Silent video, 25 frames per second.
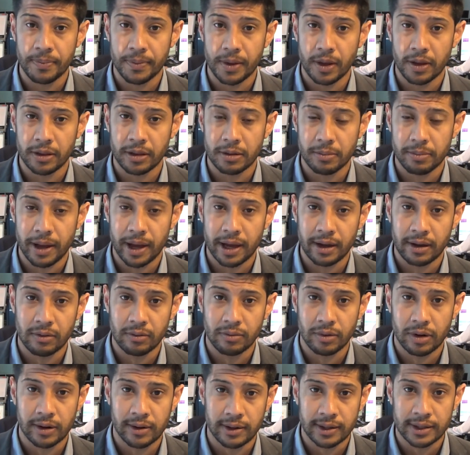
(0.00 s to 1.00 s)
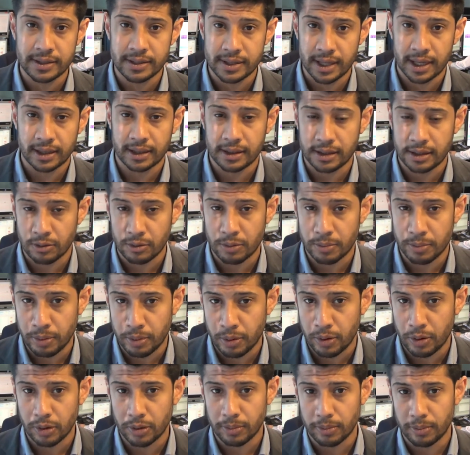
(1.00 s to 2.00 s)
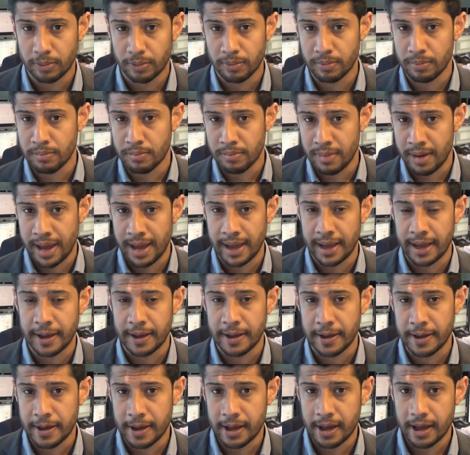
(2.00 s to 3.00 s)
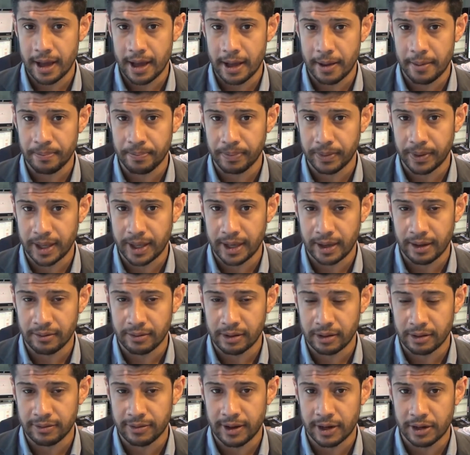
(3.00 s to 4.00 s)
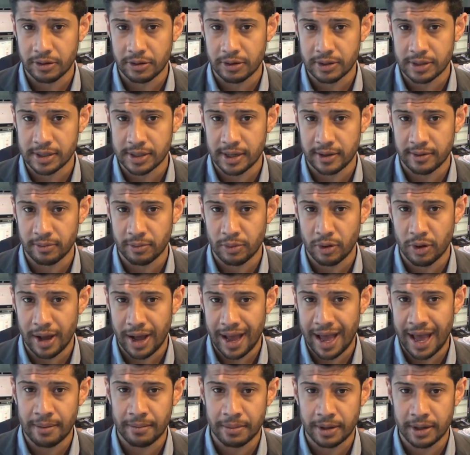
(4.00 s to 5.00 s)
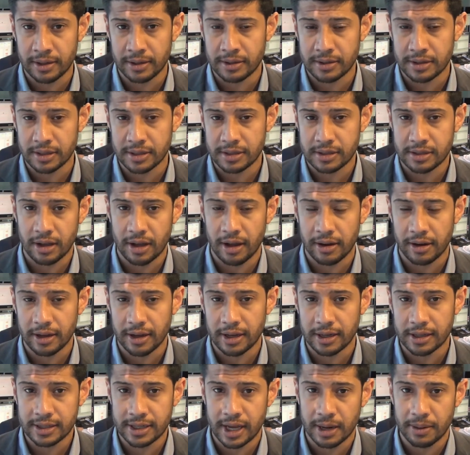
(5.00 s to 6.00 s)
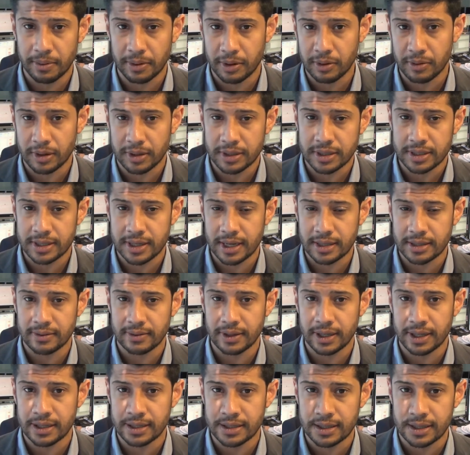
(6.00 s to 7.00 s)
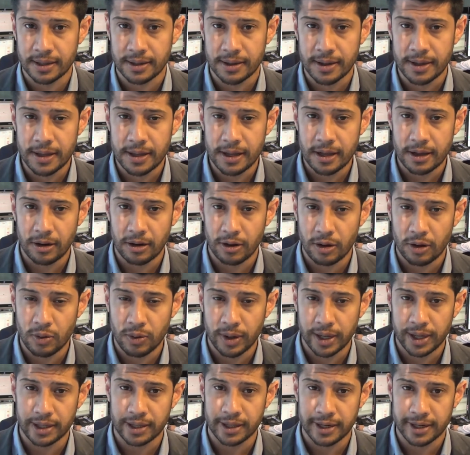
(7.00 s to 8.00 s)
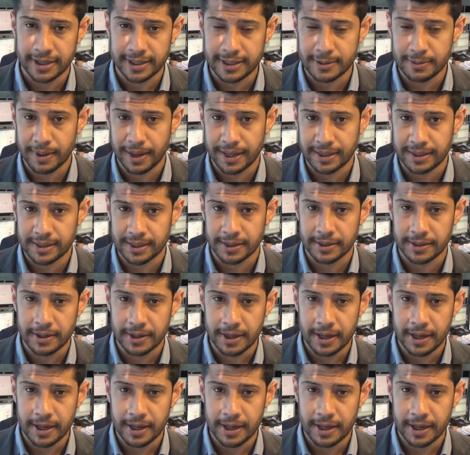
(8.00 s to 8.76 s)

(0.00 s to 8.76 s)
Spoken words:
on the back of worries that the report may give the Federal Reserve more ammo to start tapering quantitative easing a lot quicker than expected.